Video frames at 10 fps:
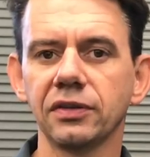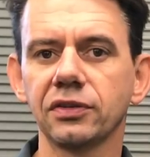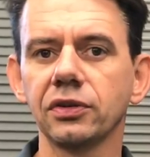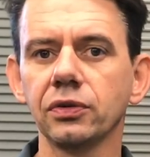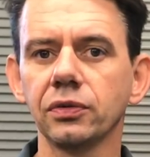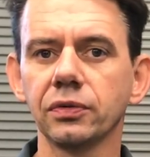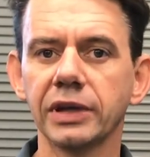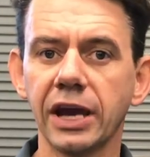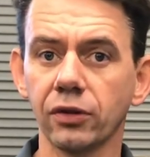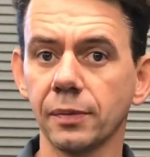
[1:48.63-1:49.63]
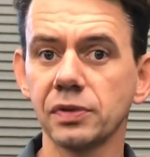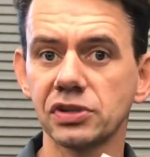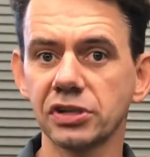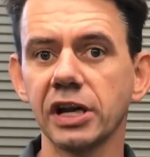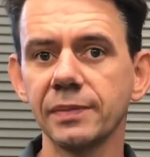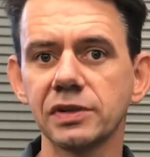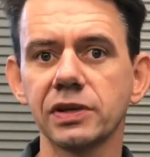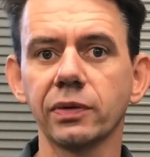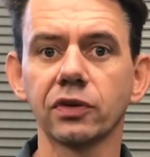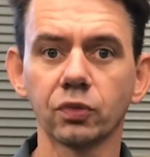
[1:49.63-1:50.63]
to gather up your study
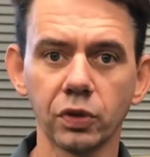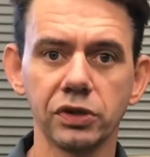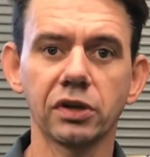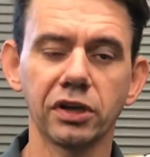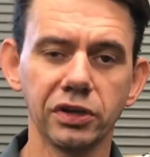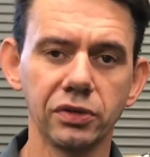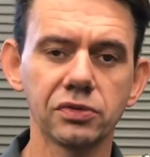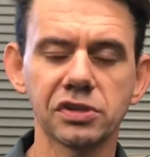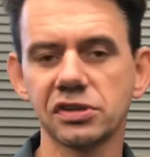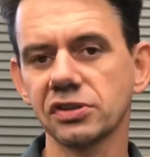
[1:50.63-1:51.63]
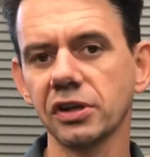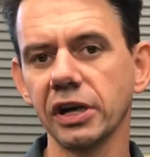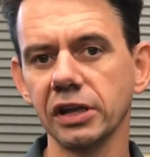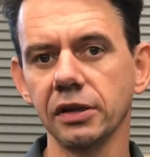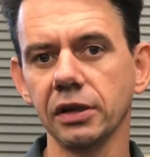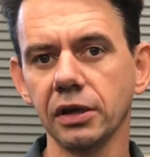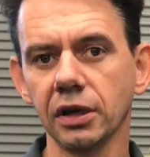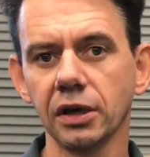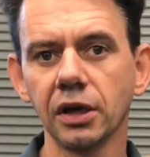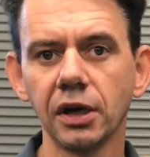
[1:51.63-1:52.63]
materials, what you're going to use to study
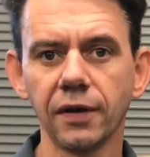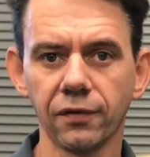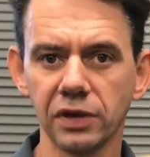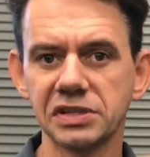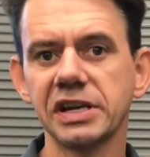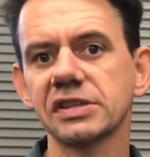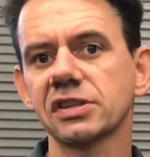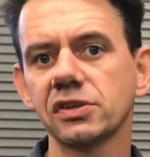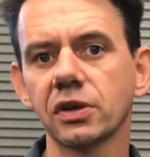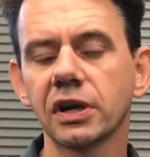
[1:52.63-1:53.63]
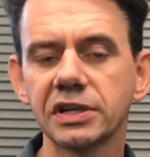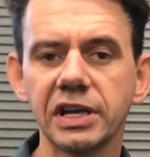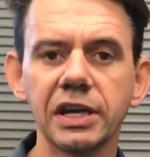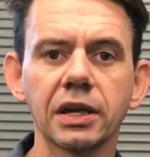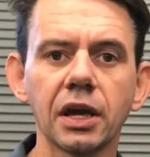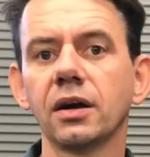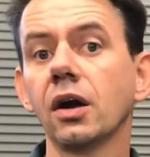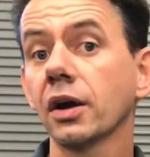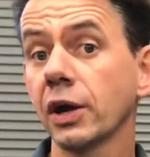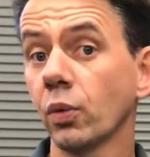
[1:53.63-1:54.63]
for the test that you're going to take.
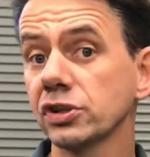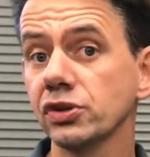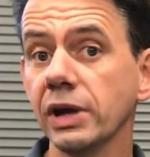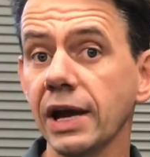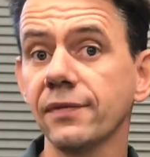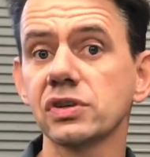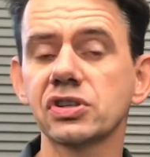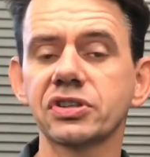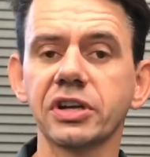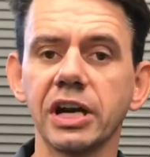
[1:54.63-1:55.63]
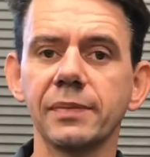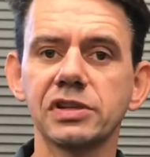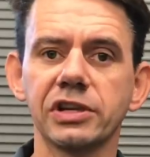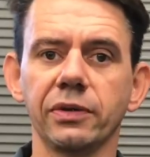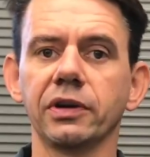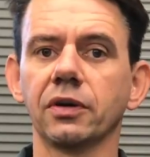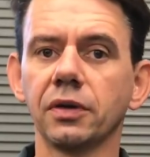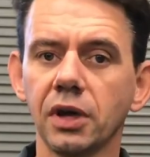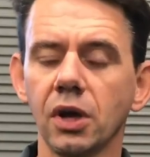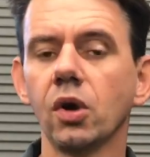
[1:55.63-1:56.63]
Okay, once you have your study material,
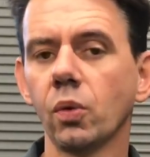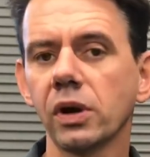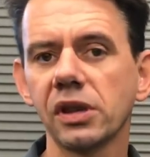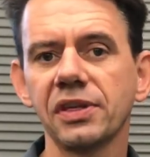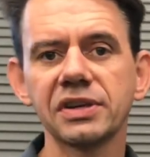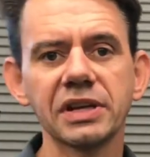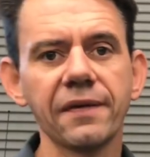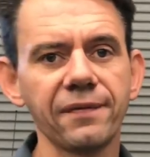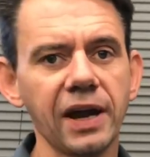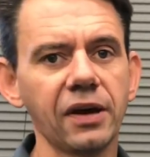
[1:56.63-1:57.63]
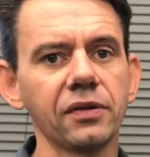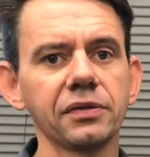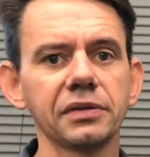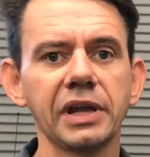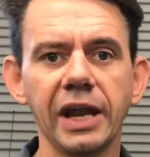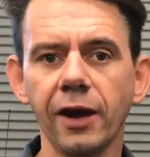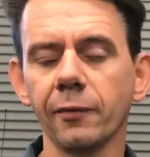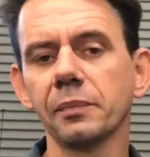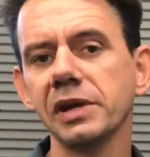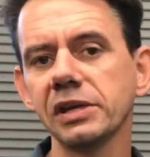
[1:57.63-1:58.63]
one of the things I found that
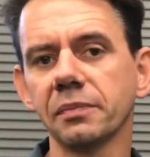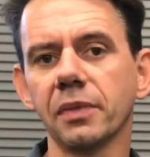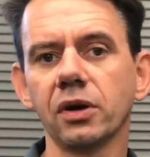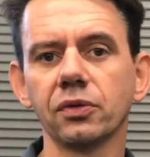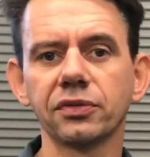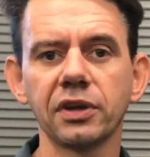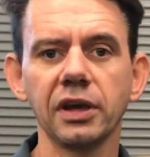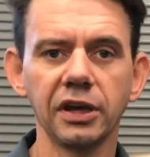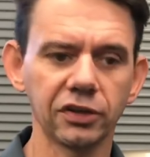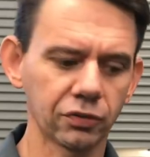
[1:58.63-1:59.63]
helped me the most is